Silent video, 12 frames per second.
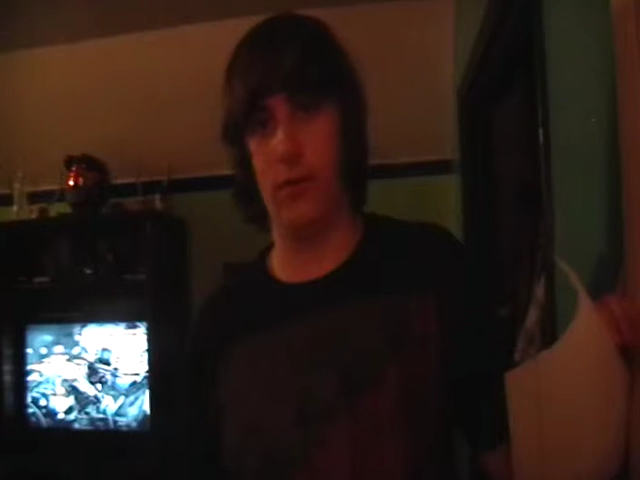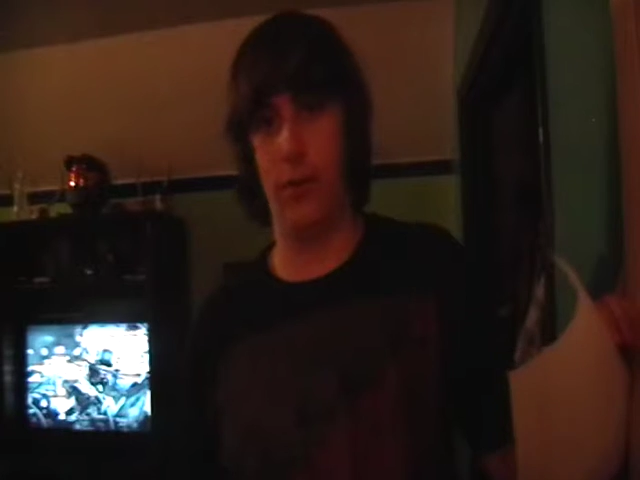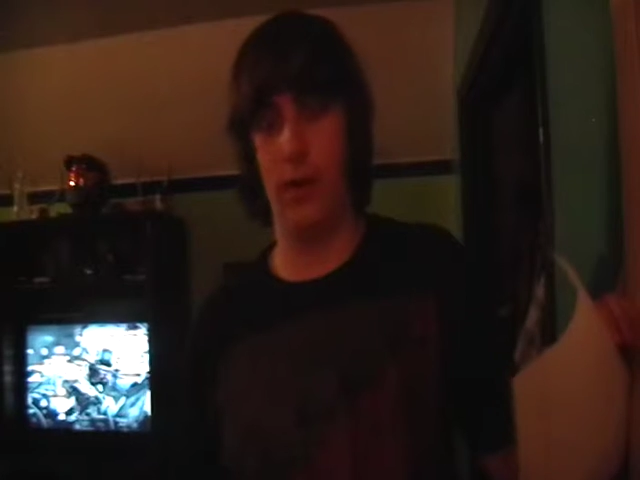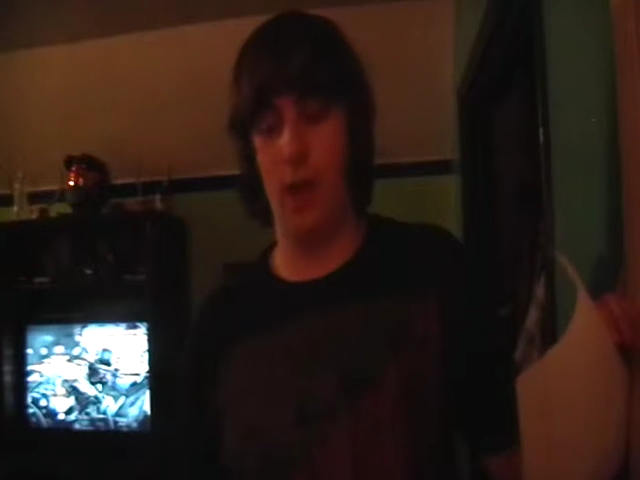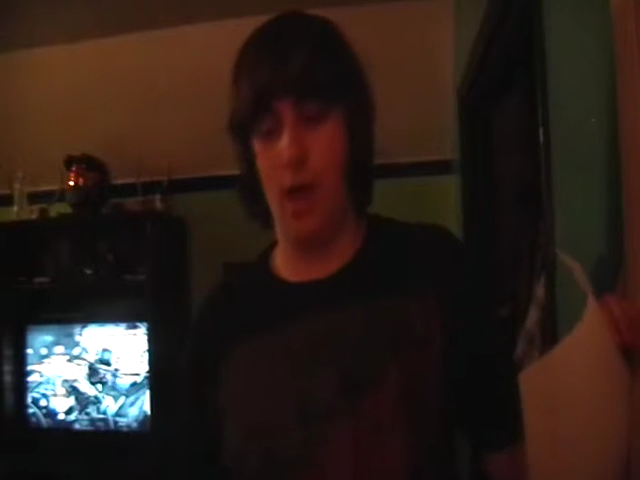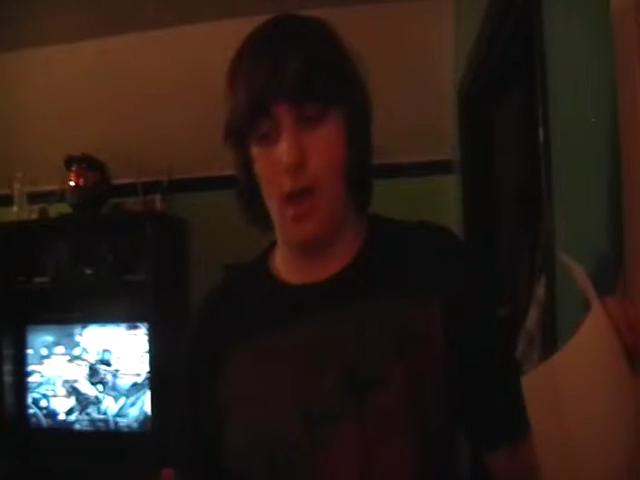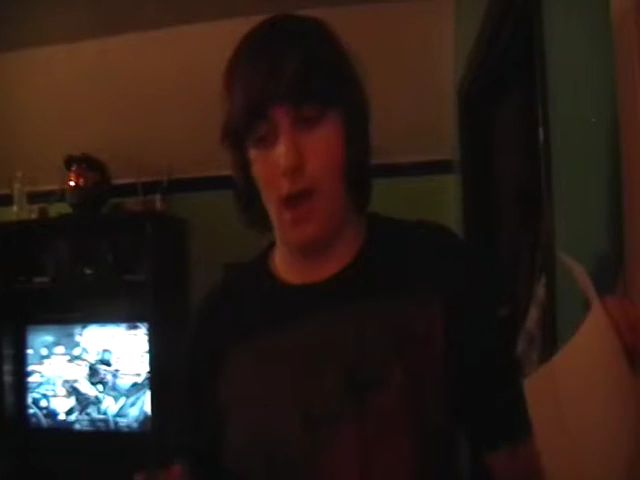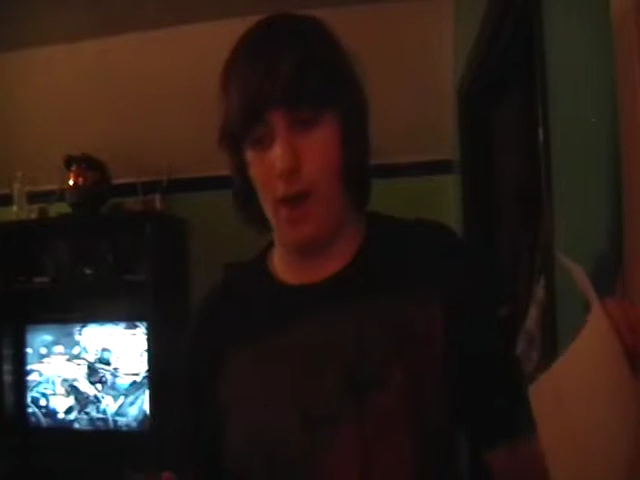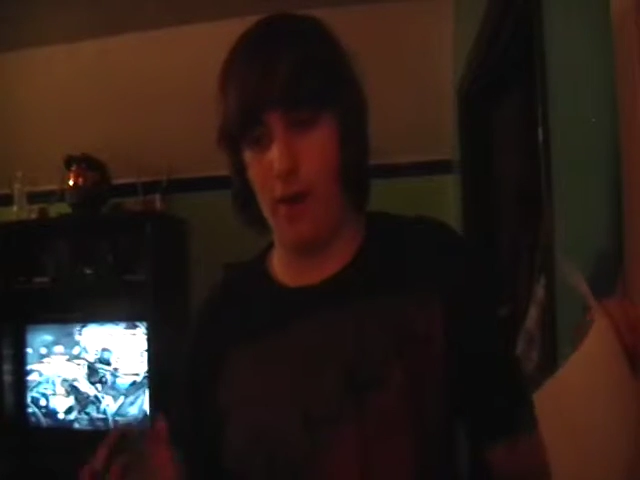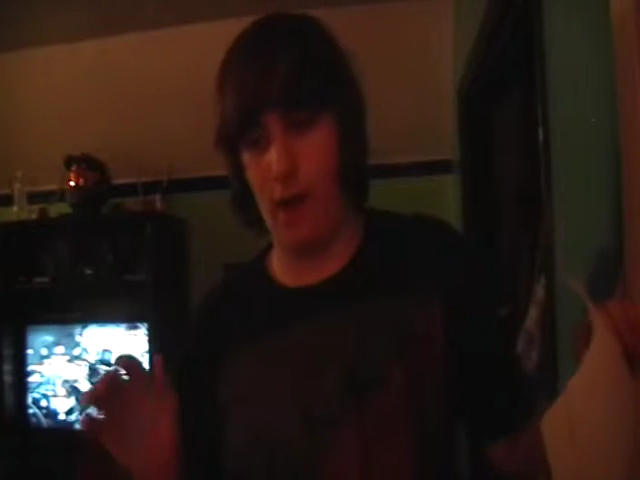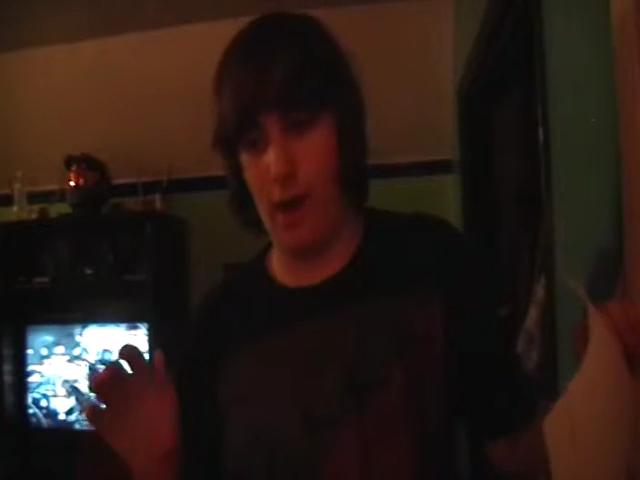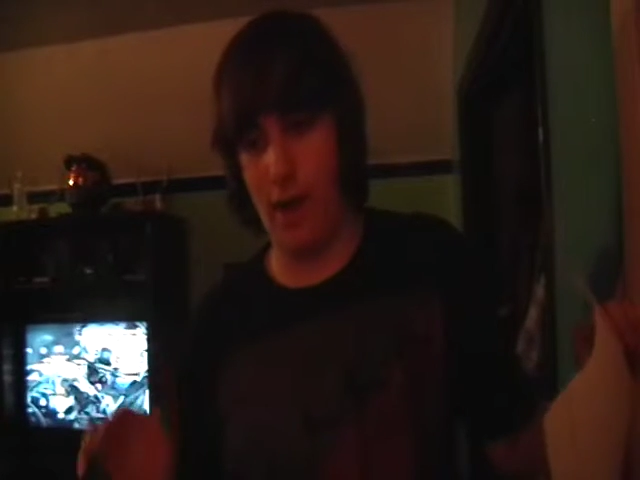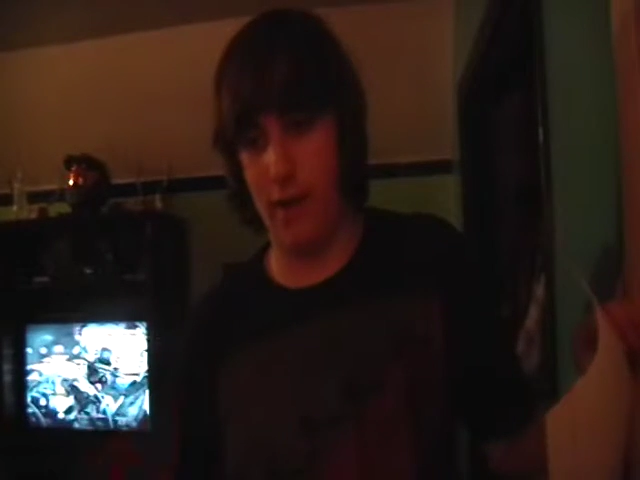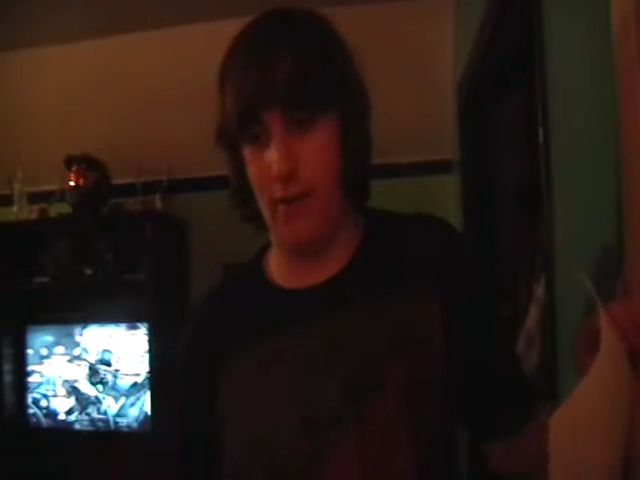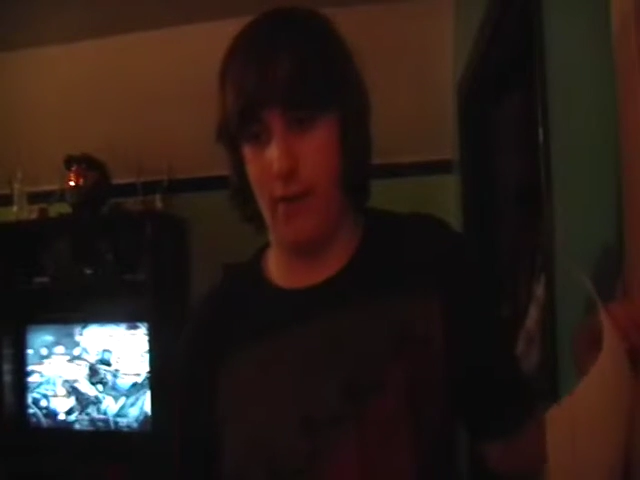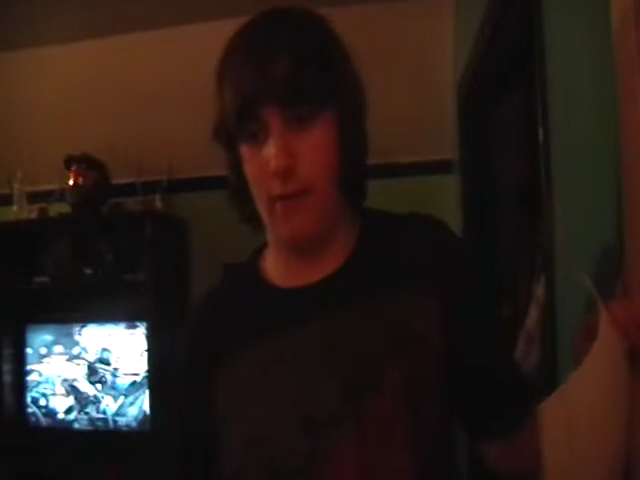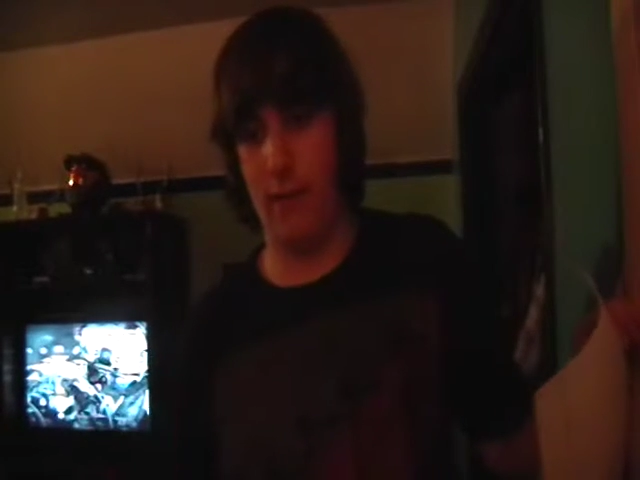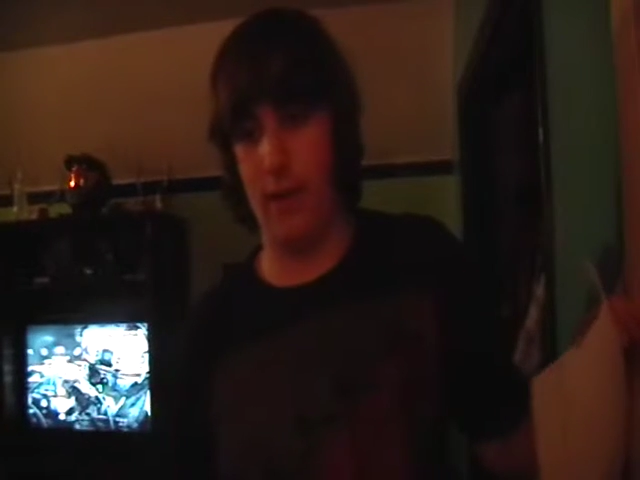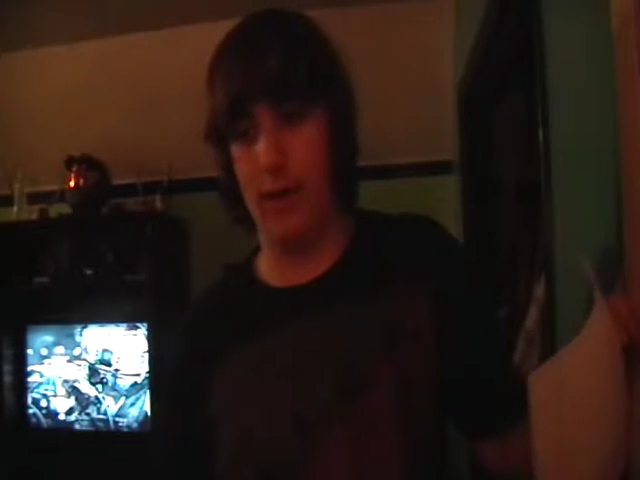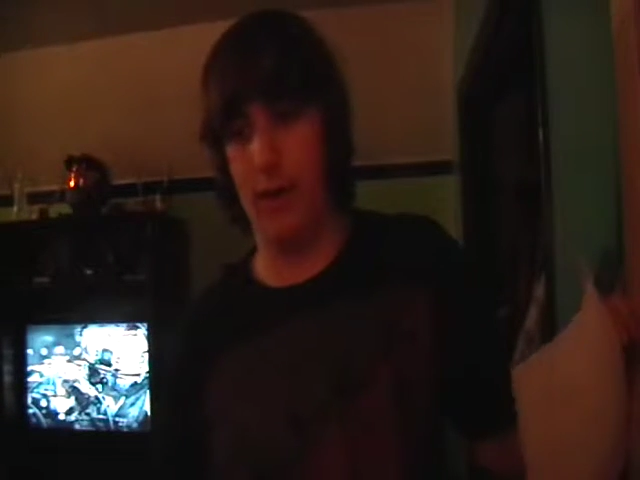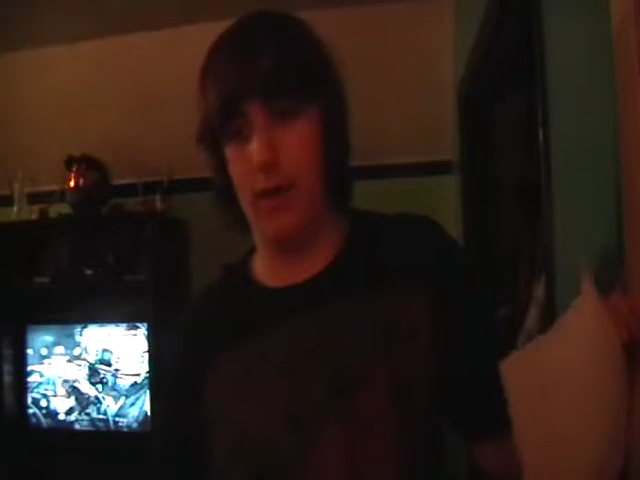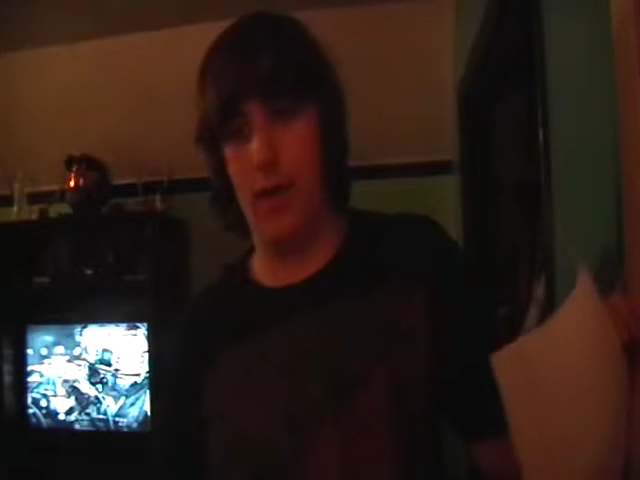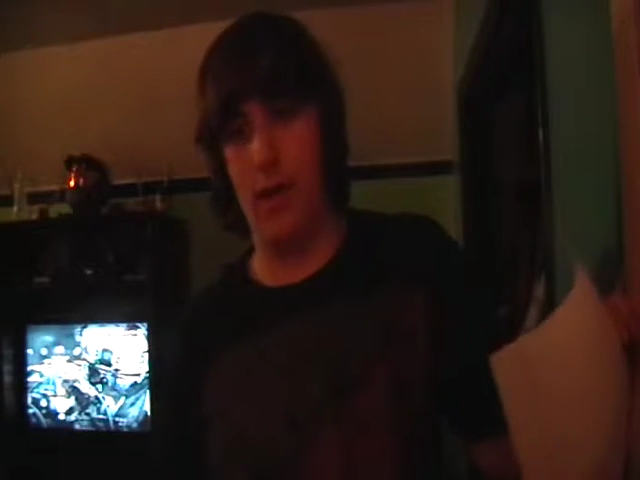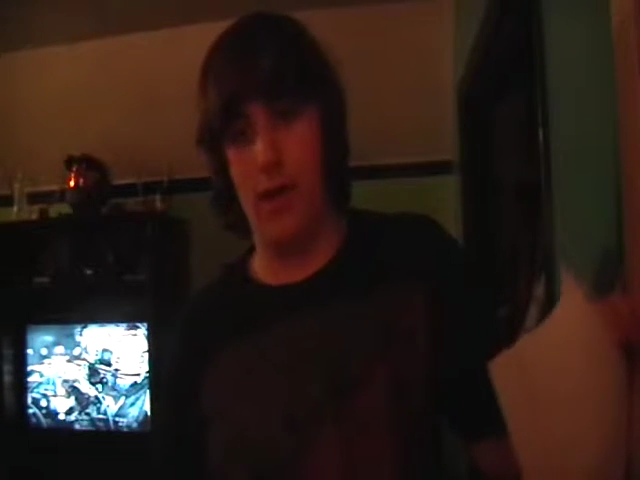gun, I would highly recommend
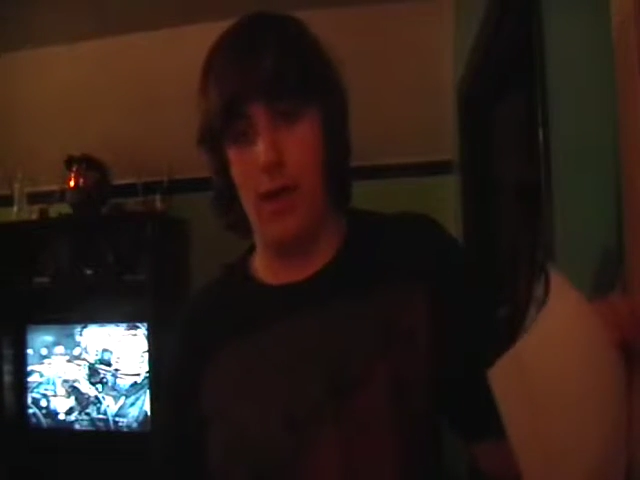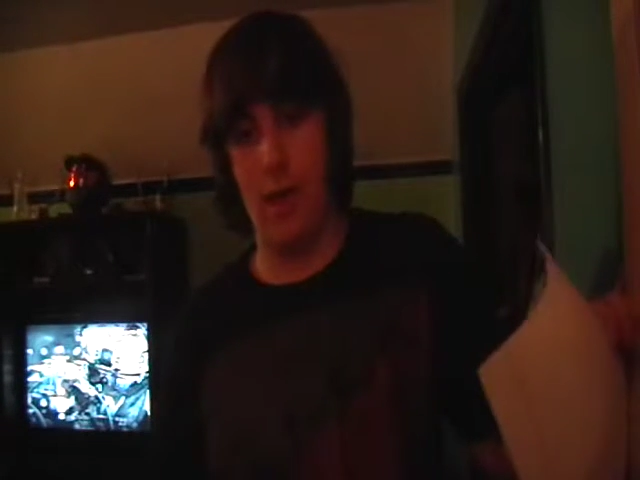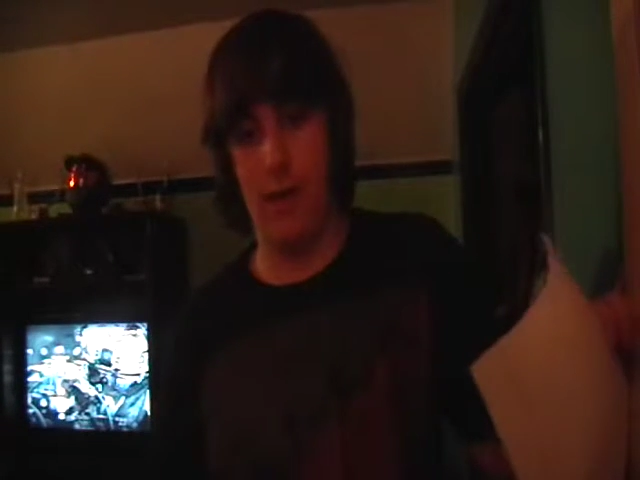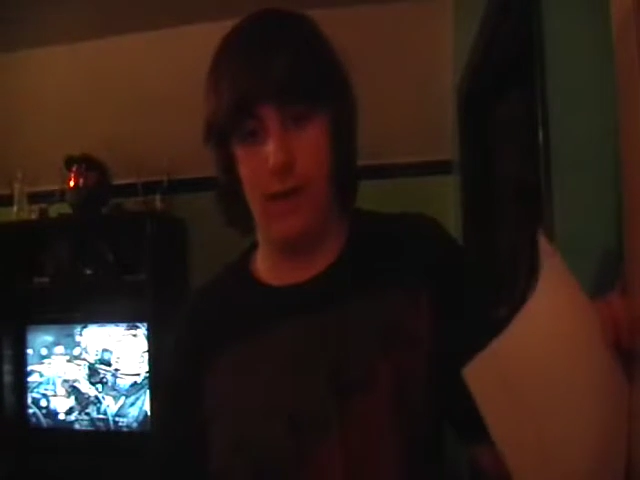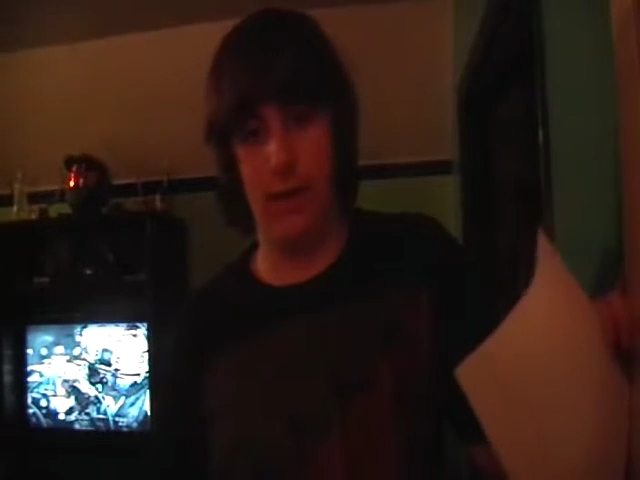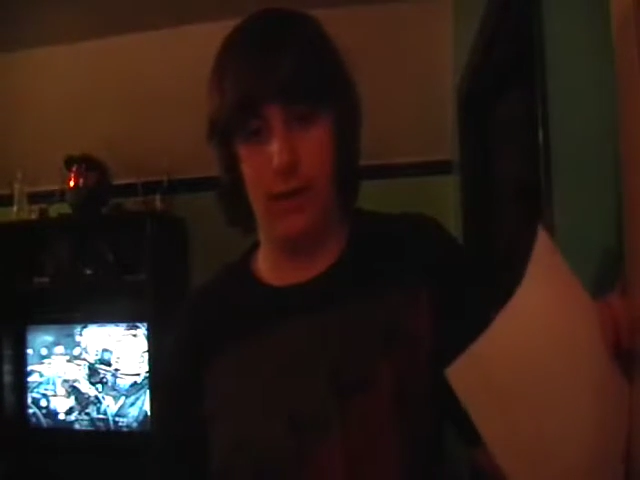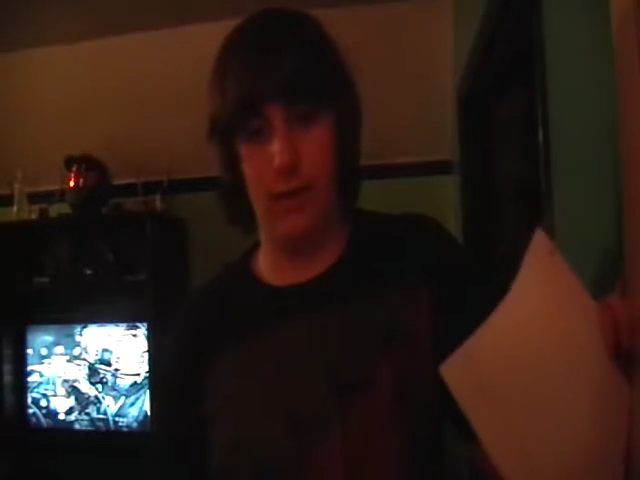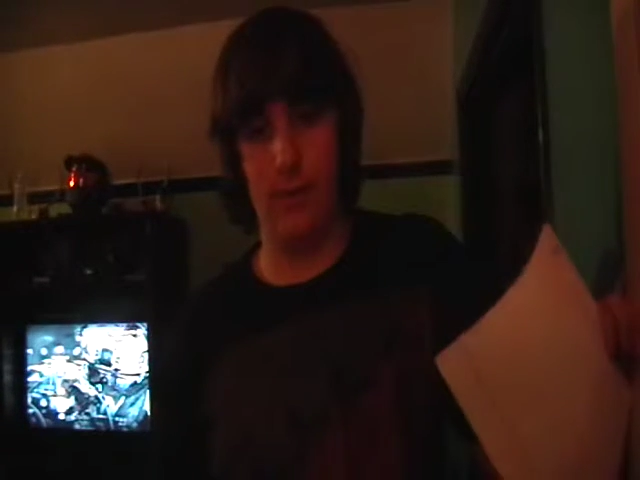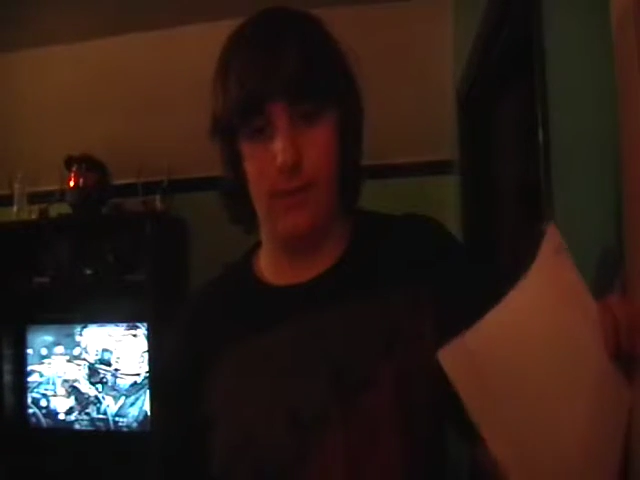having